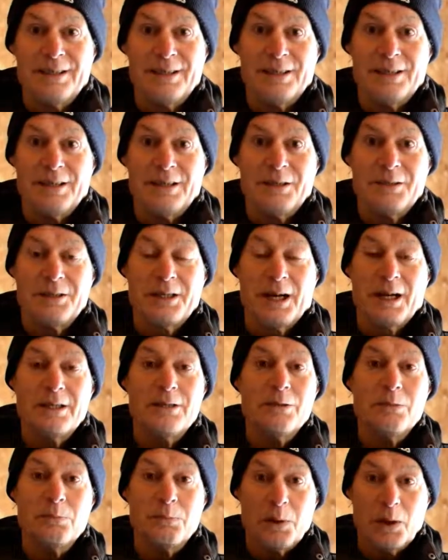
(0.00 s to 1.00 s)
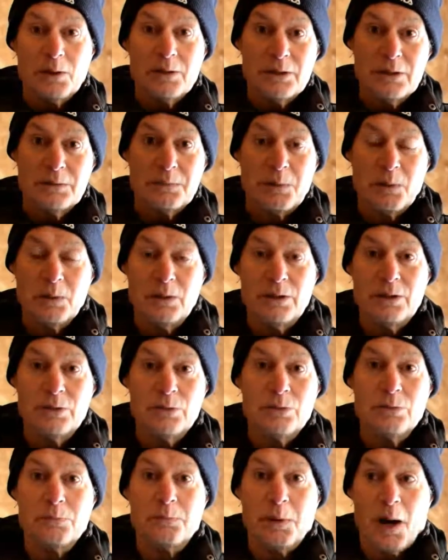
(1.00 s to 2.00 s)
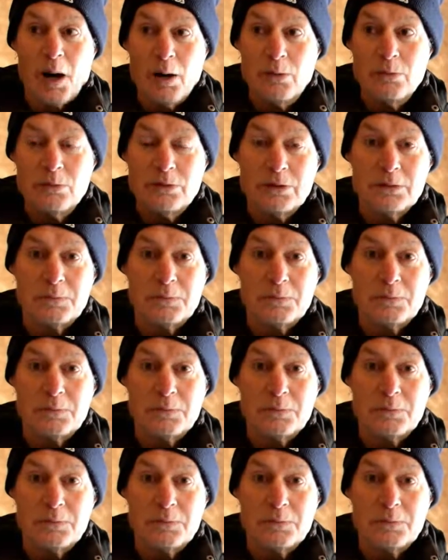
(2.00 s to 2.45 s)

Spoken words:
okay, your body's pulling your bones